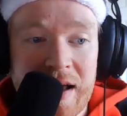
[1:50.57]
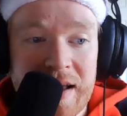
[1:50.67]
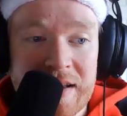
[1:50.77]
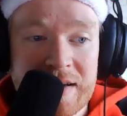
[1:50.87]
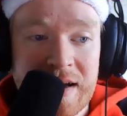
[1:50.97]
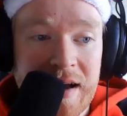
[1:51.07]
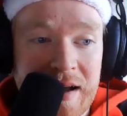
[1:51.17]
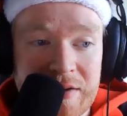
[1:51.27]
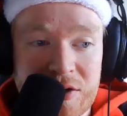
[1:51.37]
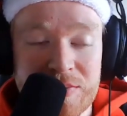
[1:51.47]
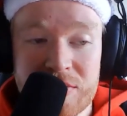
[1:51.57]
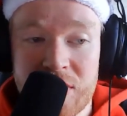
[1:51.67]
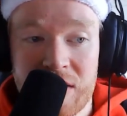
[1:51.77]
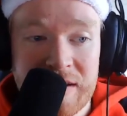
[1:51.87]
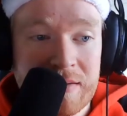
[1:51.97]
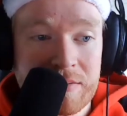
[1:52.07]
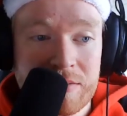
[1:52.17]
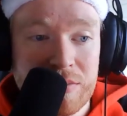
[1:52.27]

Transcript: in not only